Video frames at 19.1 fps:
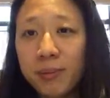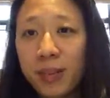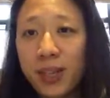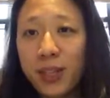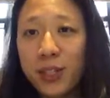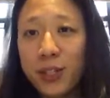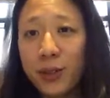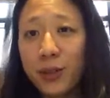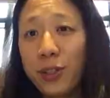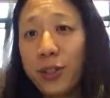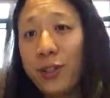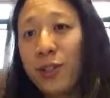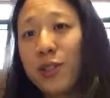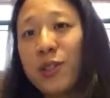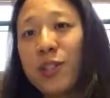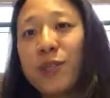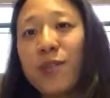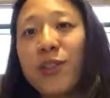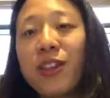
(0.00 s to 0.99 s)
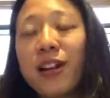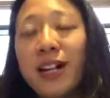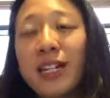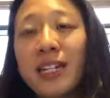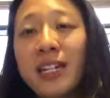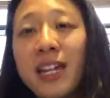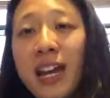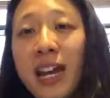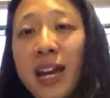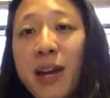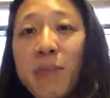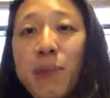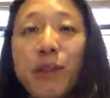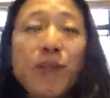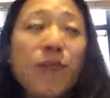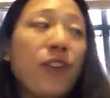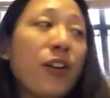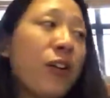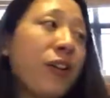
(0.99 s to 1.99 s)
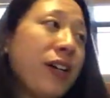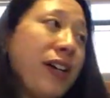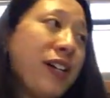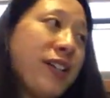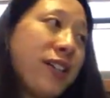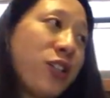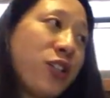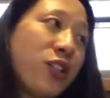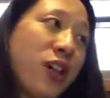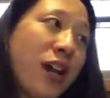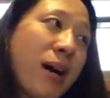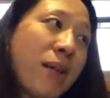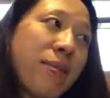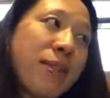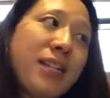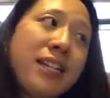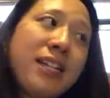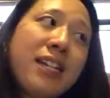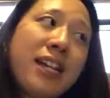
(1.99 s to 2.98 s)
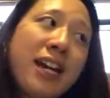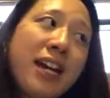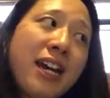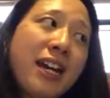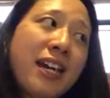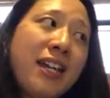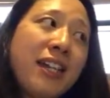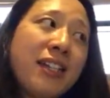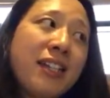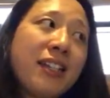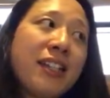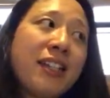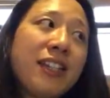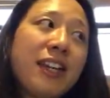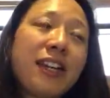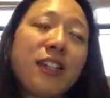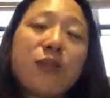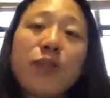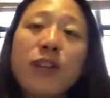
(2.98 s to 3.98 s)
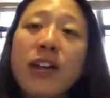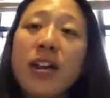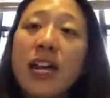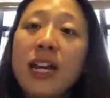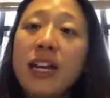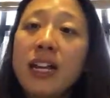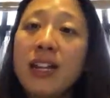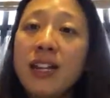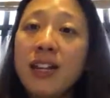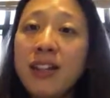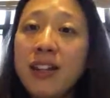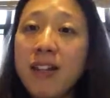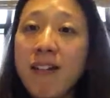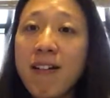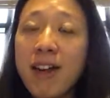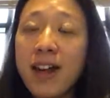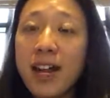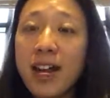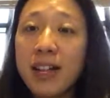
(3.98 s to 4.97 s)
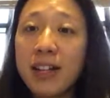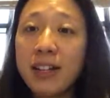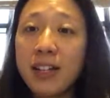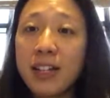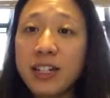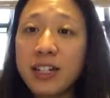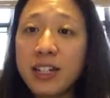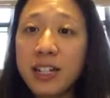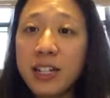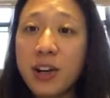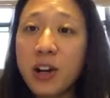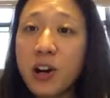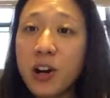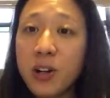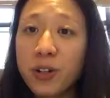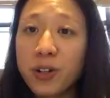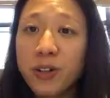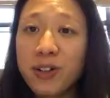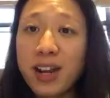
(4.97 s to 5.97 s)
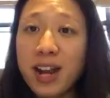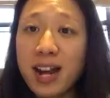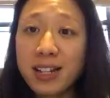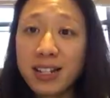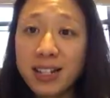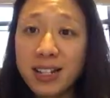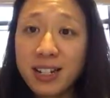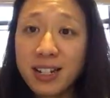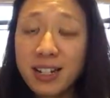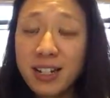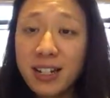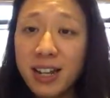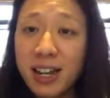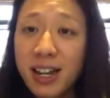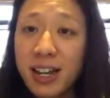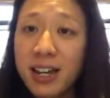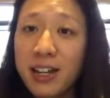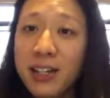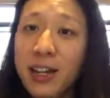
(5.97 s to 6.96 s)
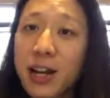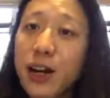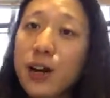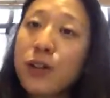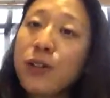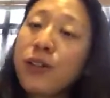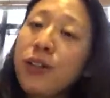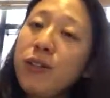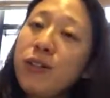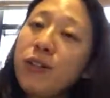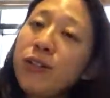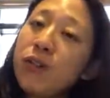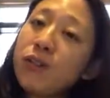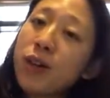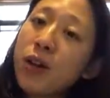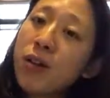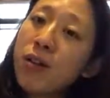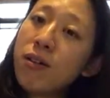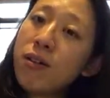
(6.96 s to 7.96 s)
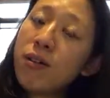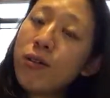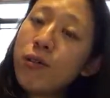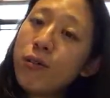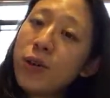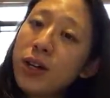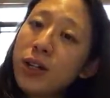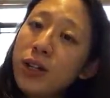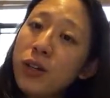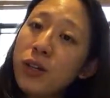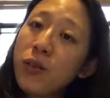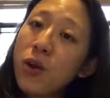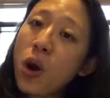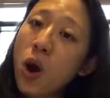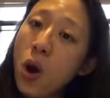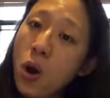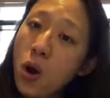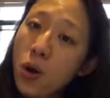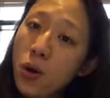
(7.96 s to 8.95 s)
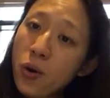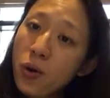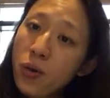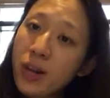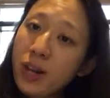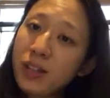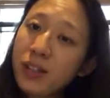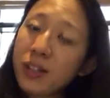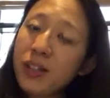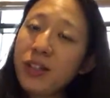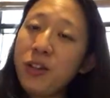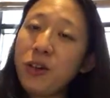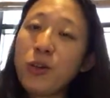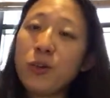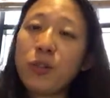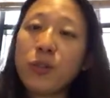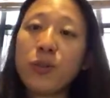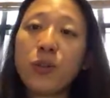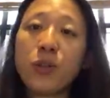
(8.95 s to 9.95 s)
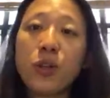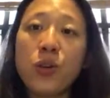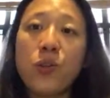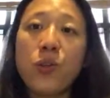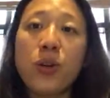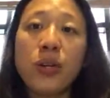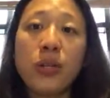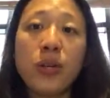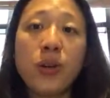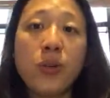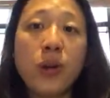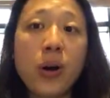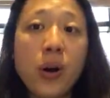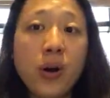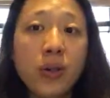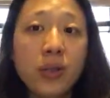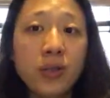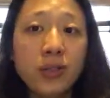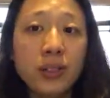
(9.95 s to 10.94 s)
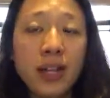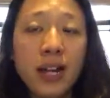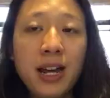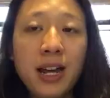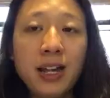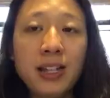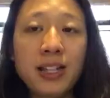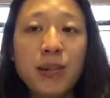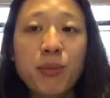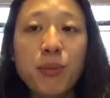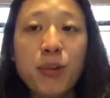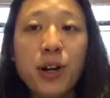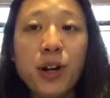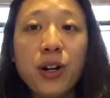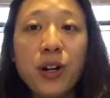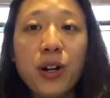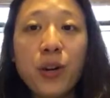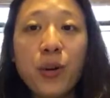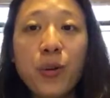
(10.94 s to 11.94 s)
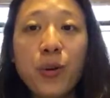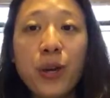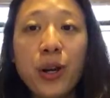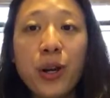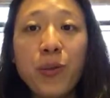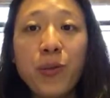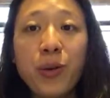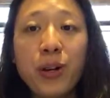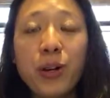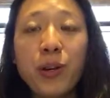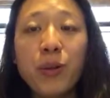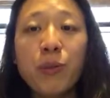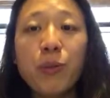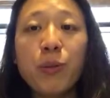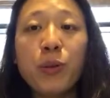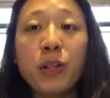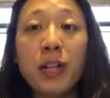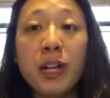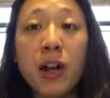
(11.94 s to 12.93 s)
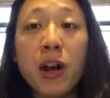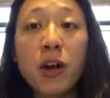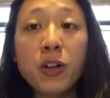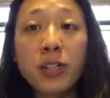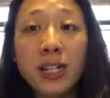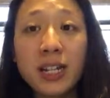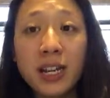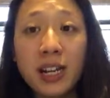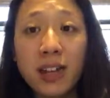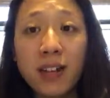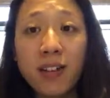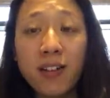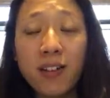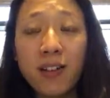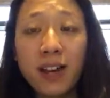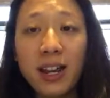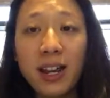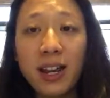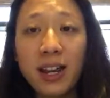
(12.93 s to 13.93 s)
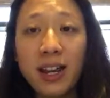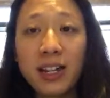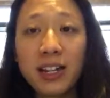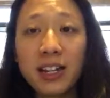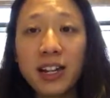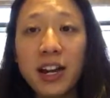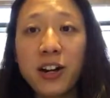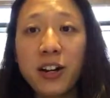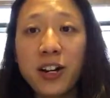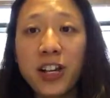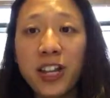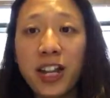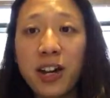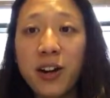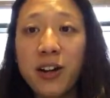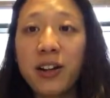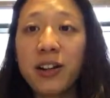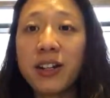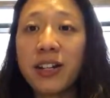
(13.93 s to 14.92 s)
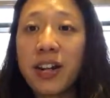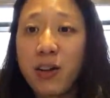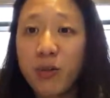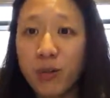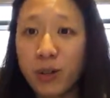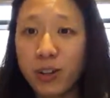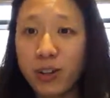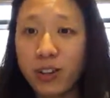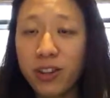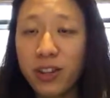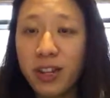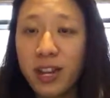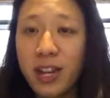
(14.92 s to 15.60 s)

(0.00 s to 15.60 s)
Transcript: So these are just some thoughts, but very good job today, and thanks for hanging in there and listing all your assets. Now you know what you owe, and you also know what you own. Tomorrow we will put it all together and calculate our net worth.